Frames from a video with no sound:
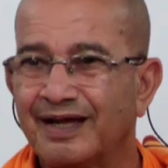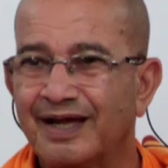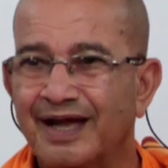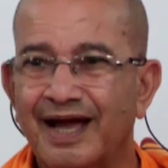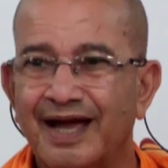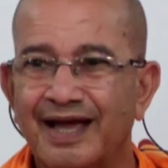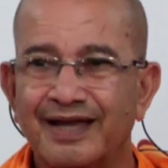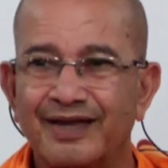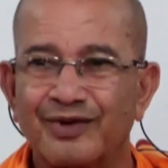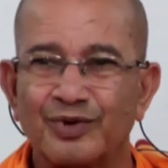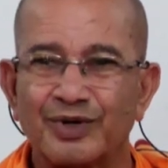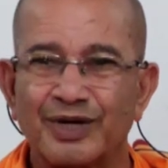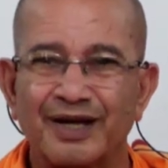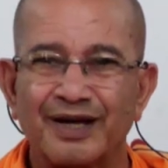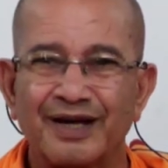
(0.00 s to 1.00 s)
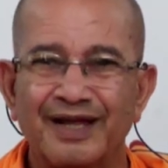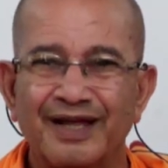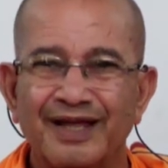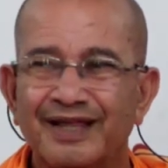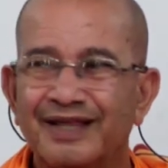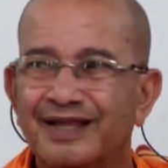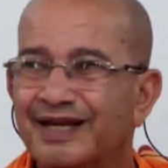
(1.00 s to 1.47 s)
I could
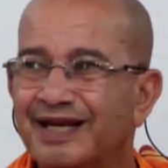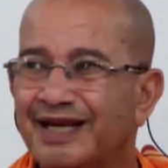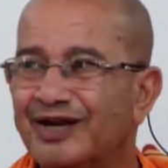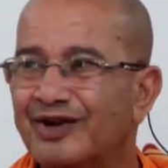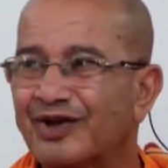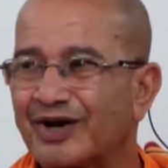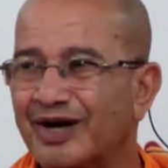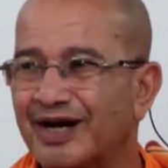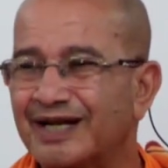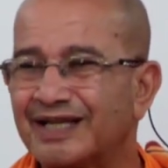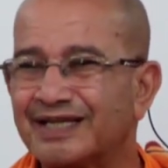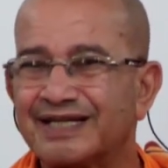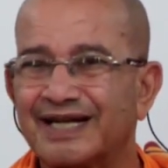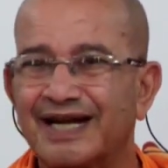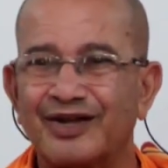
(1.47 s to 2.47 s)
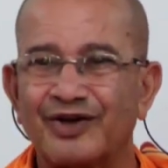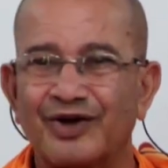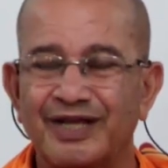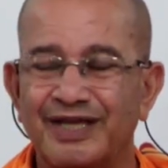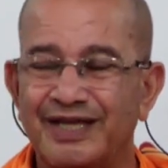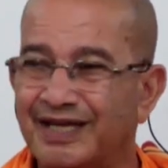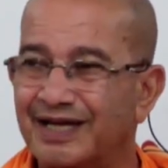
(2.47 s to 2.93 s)
read or understand or
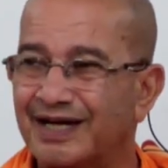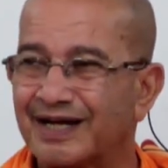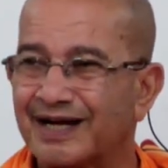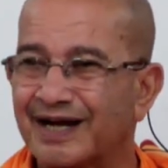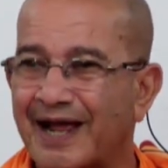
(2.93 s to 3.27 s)
hear